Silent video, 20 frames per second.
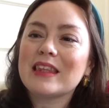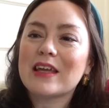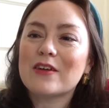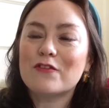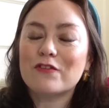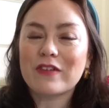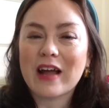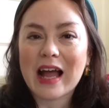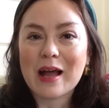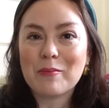
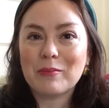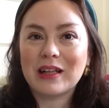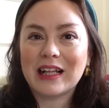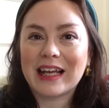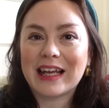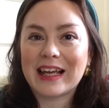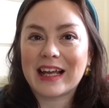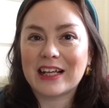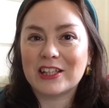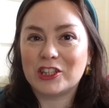
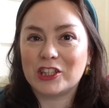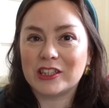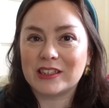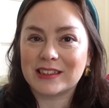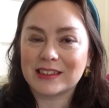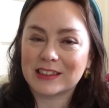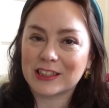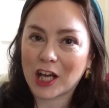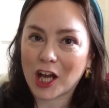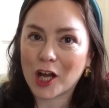family and she
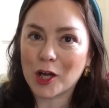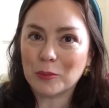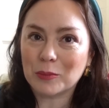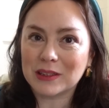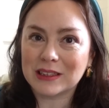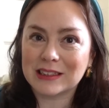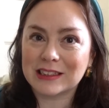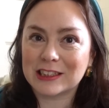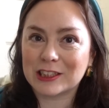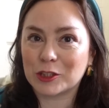
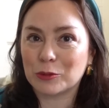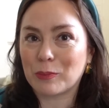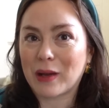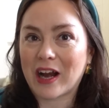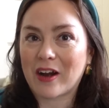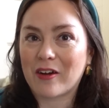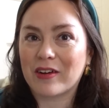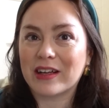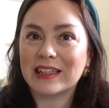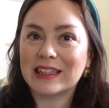determines to
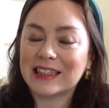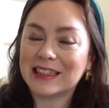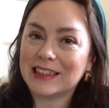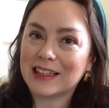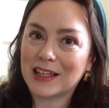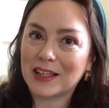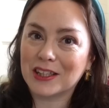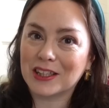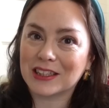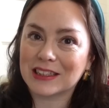marry the
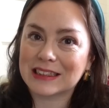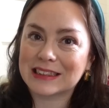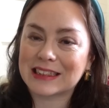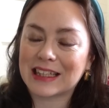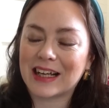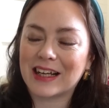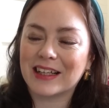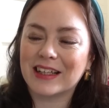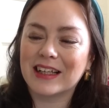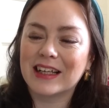younger
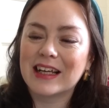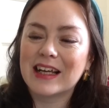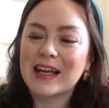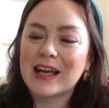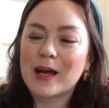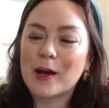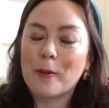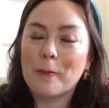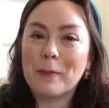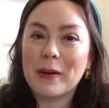son.
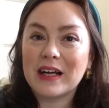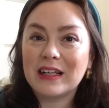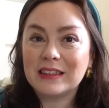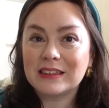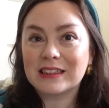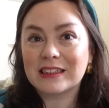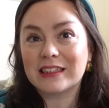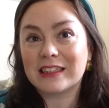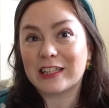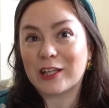
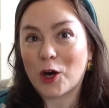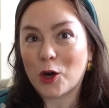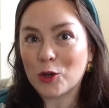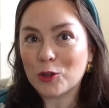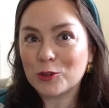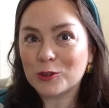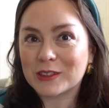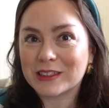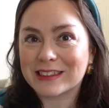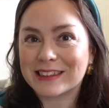But the
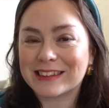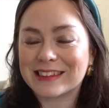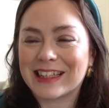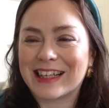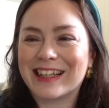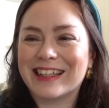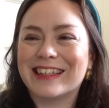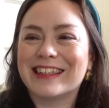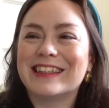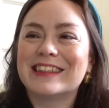older
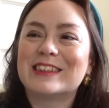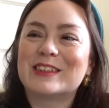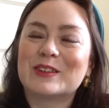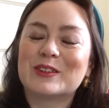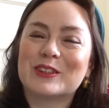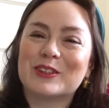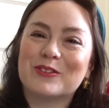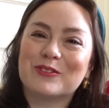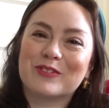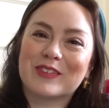son sort
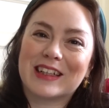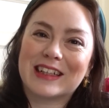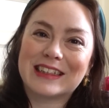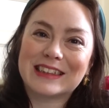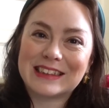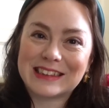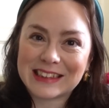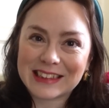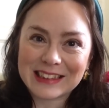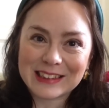of
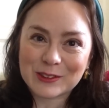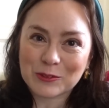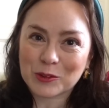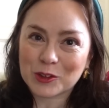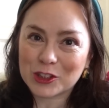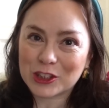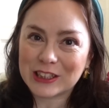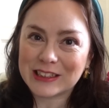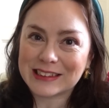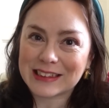sees
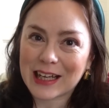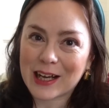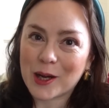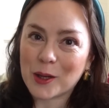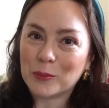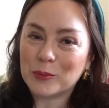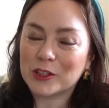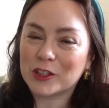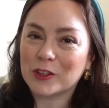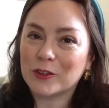what she's
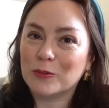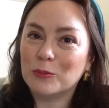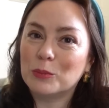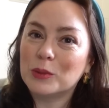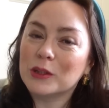up to and